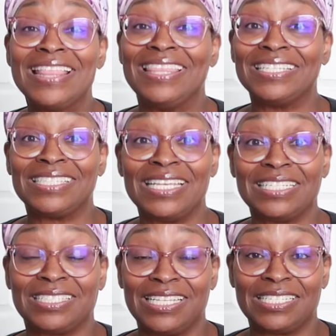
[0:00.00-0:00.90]
This
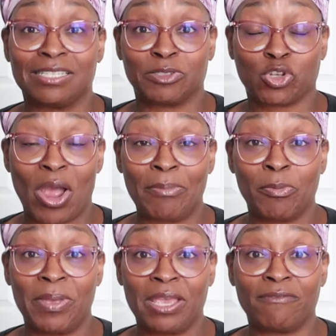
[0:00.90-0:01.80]
is the
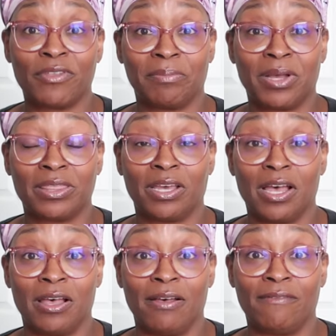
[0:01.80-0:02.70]
subscriber pick for the month
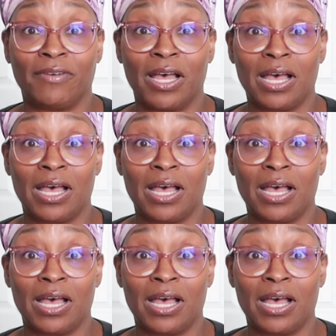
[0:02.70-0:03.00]
of